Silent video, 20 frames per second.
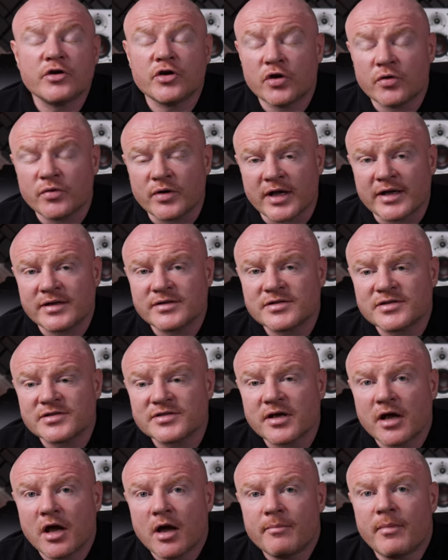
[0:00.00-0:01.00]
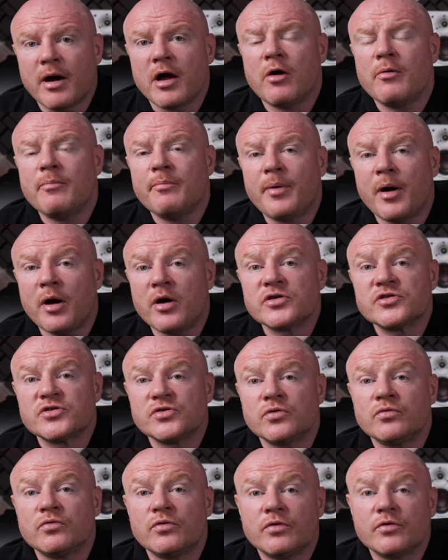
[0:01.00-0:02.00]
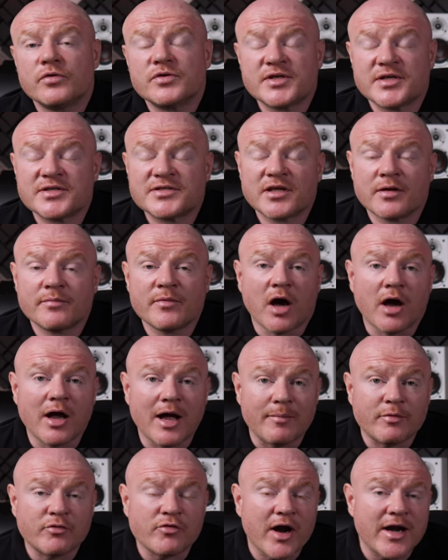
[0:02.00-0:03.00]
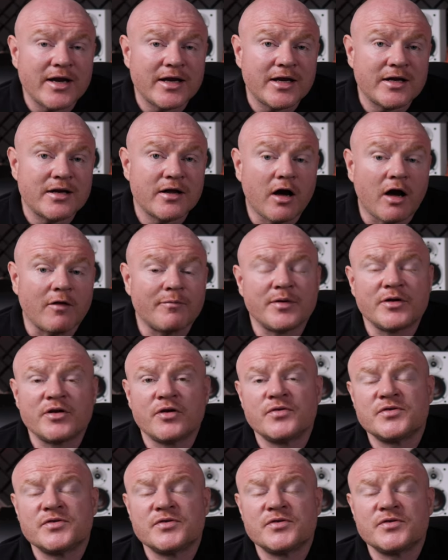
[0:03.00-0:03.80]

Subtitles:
units, my own personal system that I upgraded, I've been